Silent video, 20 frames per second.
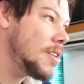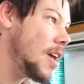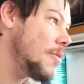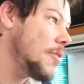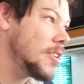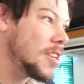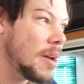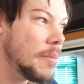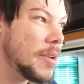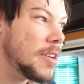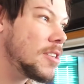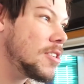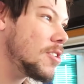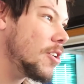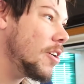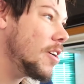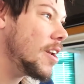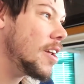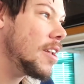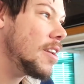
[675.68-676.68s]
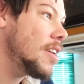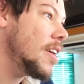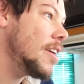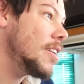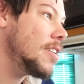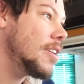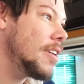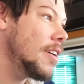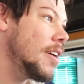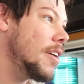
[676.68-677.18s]
Every time I start it,
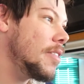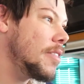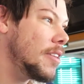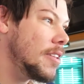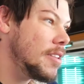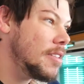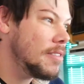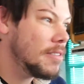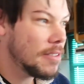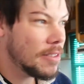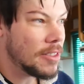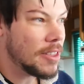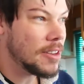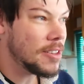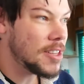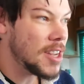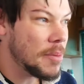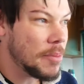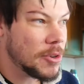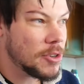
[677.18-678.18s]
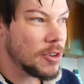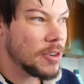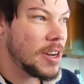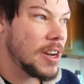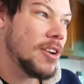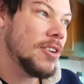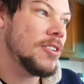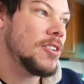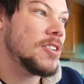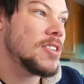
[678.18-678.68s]
the temperature
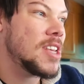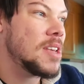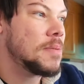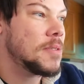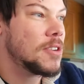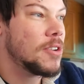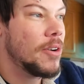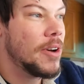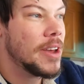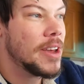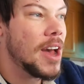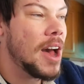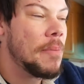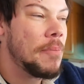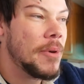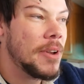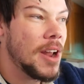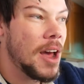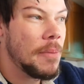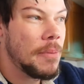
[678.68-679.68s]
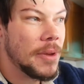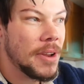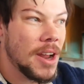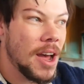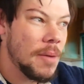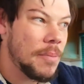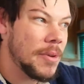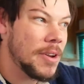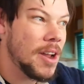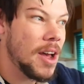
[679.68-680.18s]
needle just keeps going up and up and
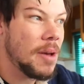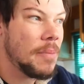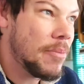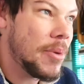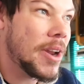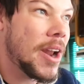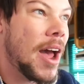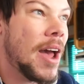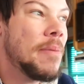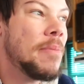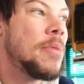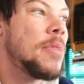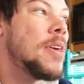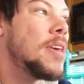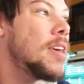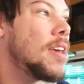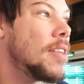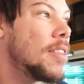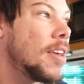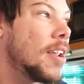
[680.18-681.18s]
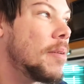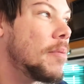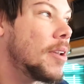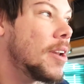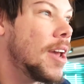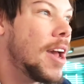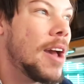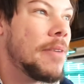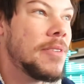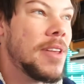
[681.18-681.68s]
up and up, but I'm thinking that I'm
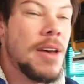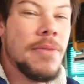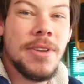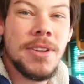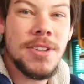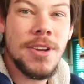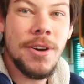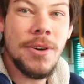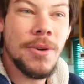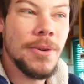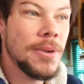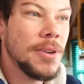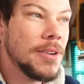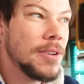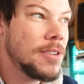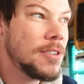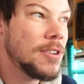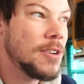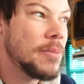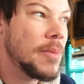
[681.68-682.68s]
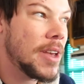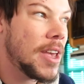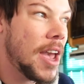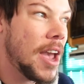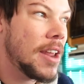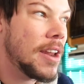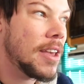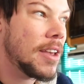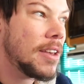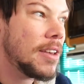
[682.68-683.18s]
gonna have to have it towed to a mechanic.